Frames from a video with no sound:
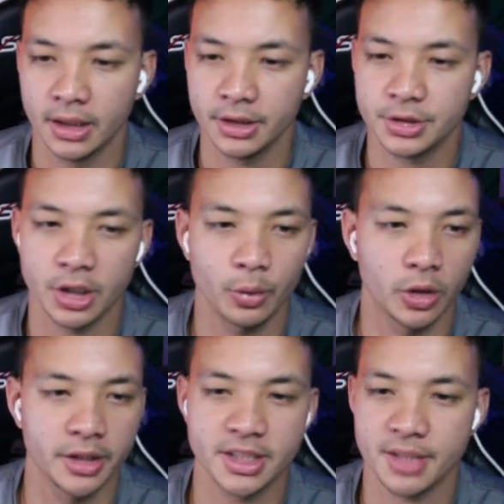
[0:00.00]
You start at
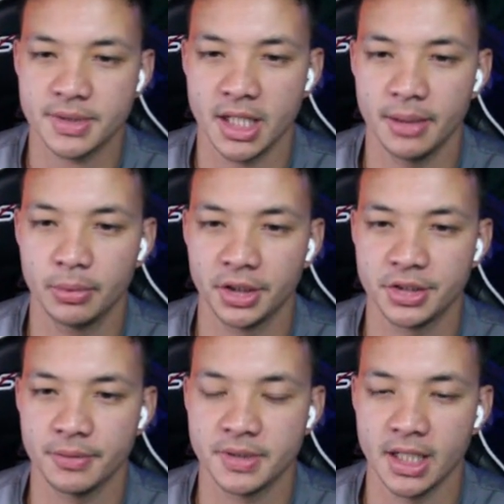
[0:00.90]
1 times I brings
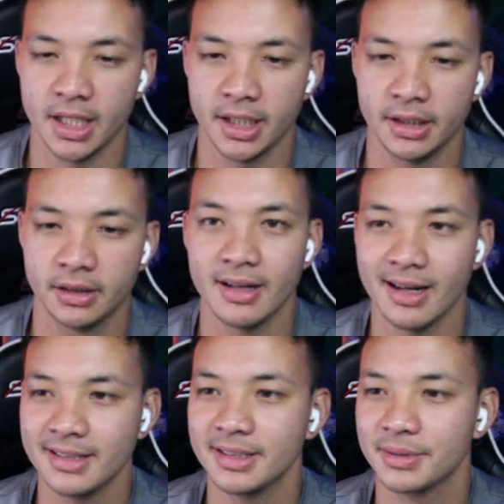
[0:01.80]
you up to I. I
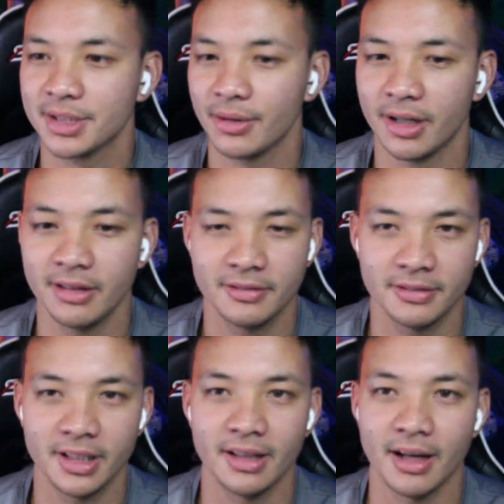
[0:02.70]
see what's going on.
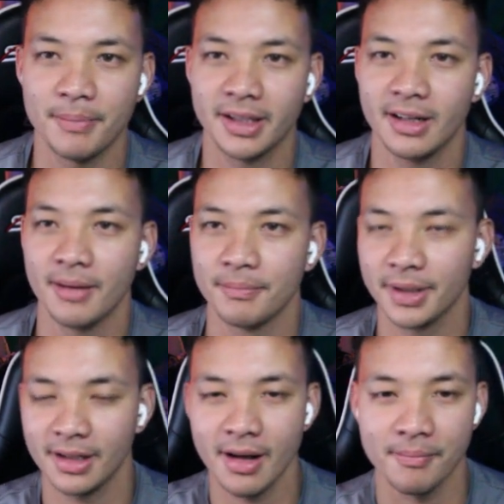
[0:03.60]
Okay, I'm picking it up.
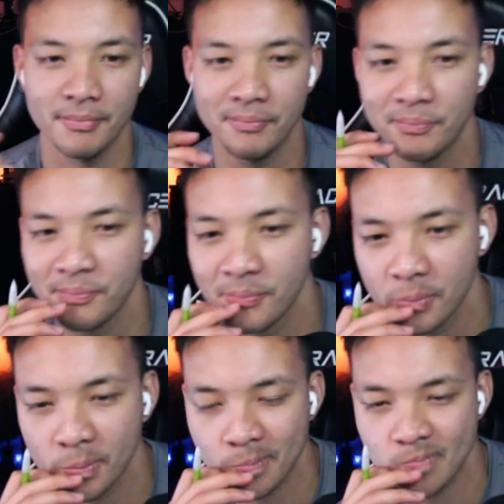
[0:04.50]
Slides up to 1.
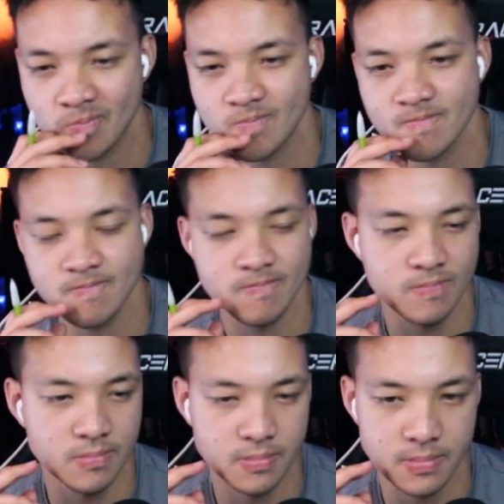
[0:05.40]

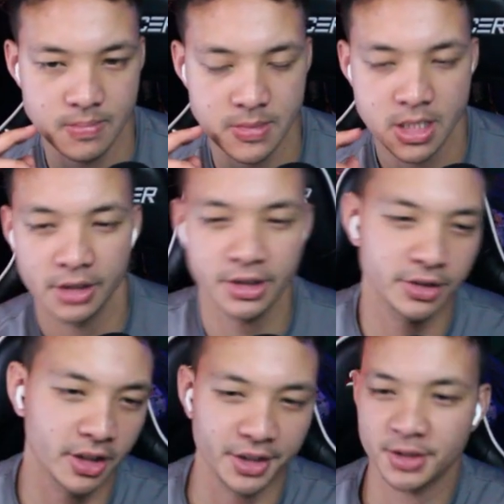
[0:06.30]
Even though this is... So
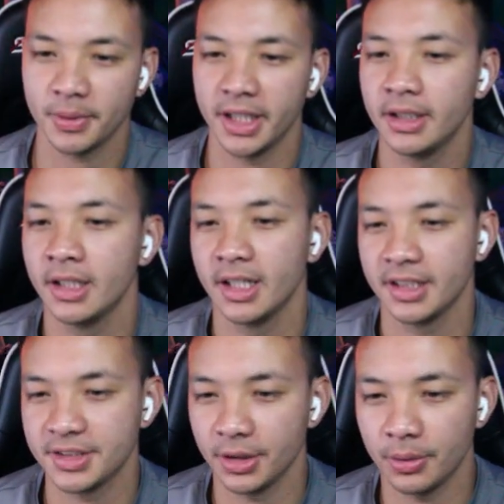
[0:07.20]
sorry to explain.
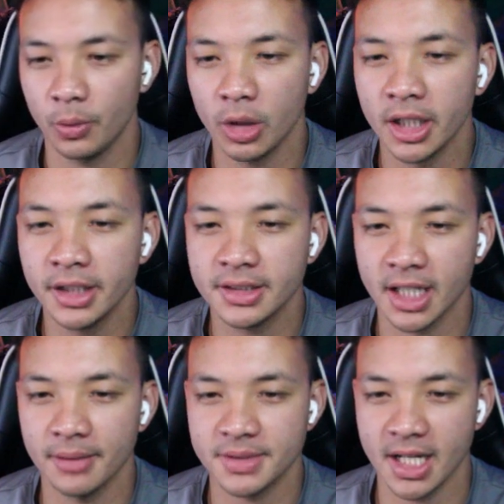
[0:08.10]
So 1
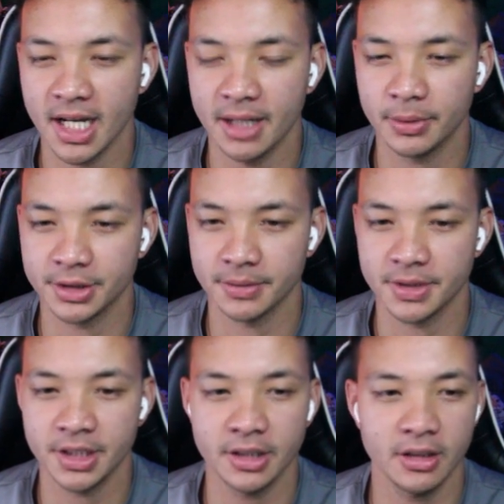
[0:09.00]
times I brings you up to
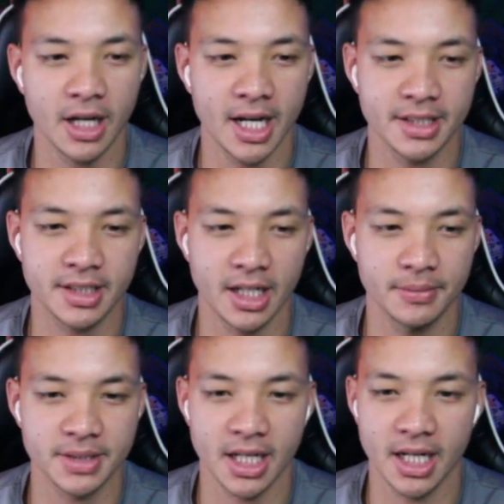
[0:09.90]
here. I times
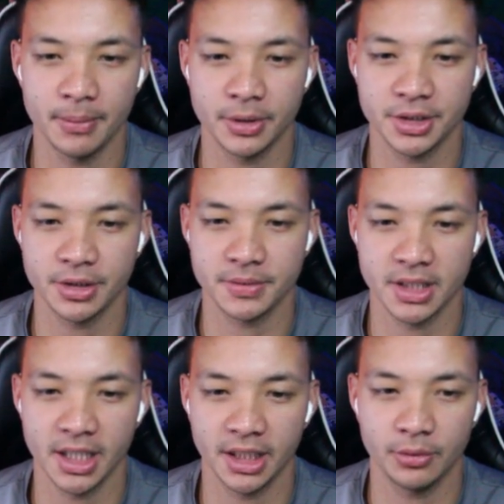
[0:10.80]
I brings you up to
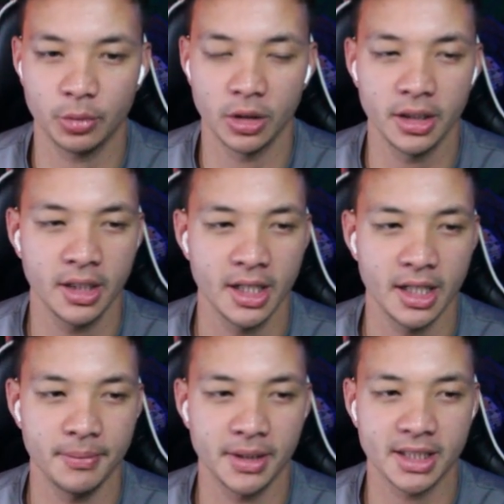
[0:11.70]
negative 1. And
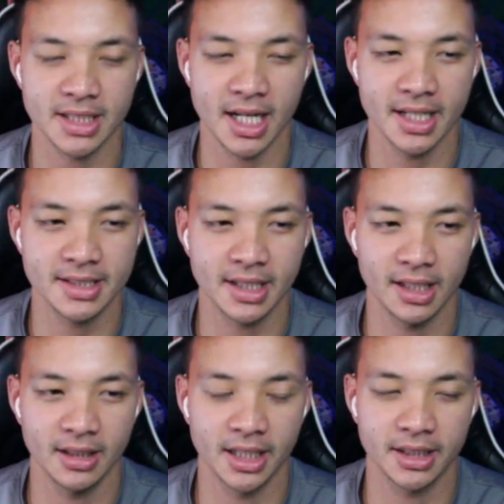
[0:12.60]
because I is kind of
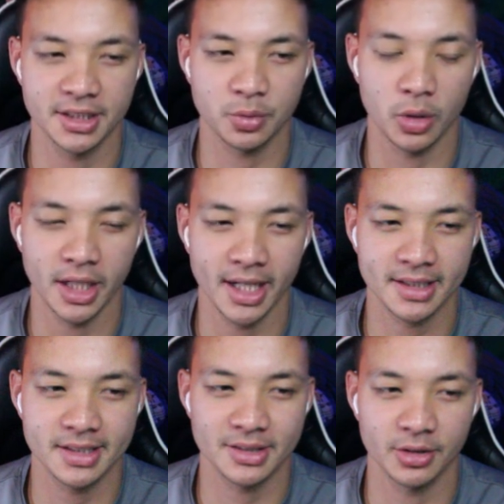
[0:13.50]
like this
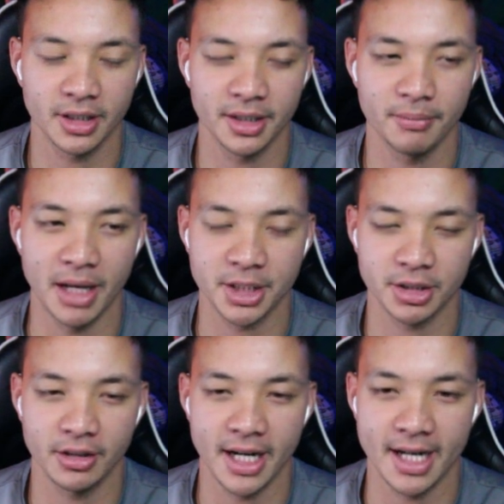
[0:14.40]
y-axis or like the imaginary
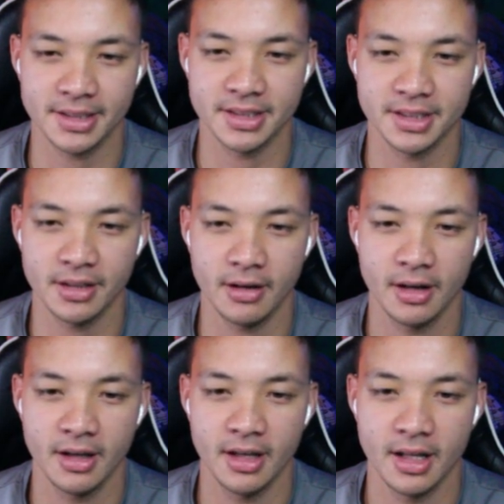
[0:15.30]
axis here,
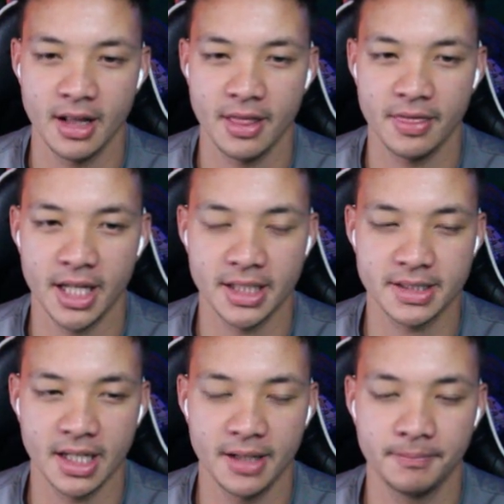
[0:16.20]
it's
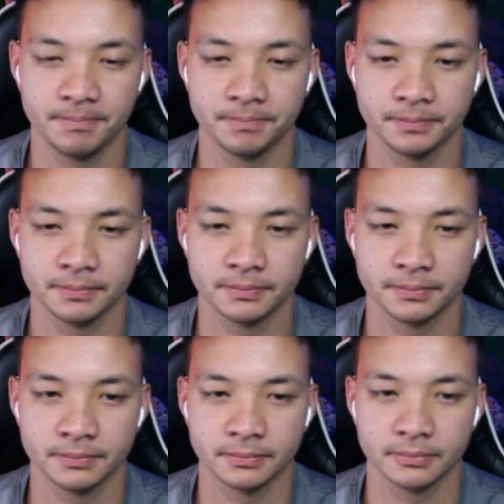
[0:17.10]

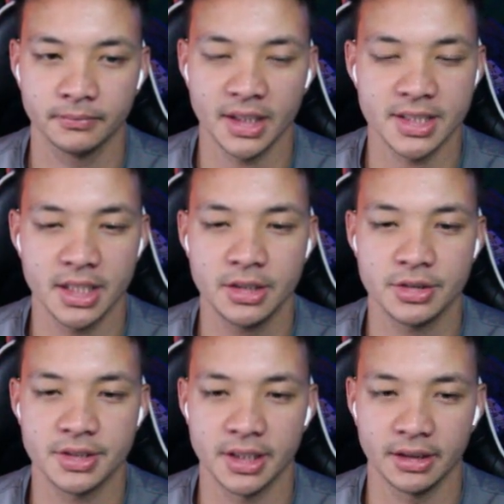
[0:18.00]
that's
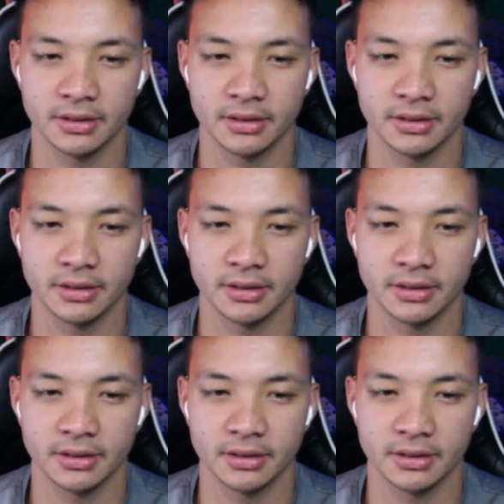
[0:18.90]
interesting.